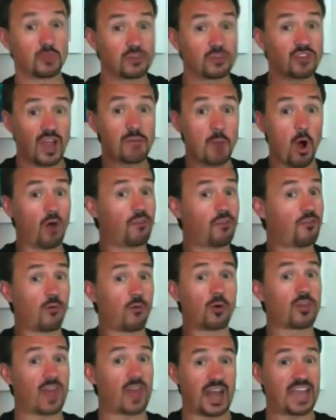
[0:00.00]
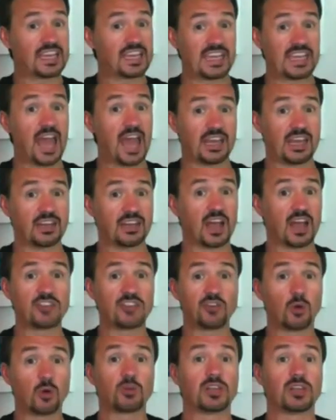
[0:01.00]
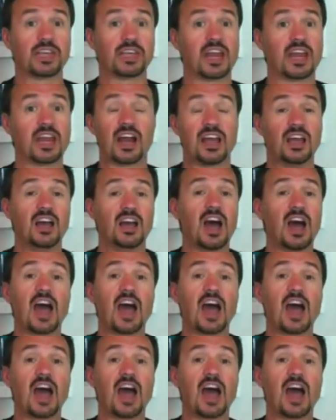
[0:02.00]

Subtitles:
which I'm all for that. I get it. I totally get it.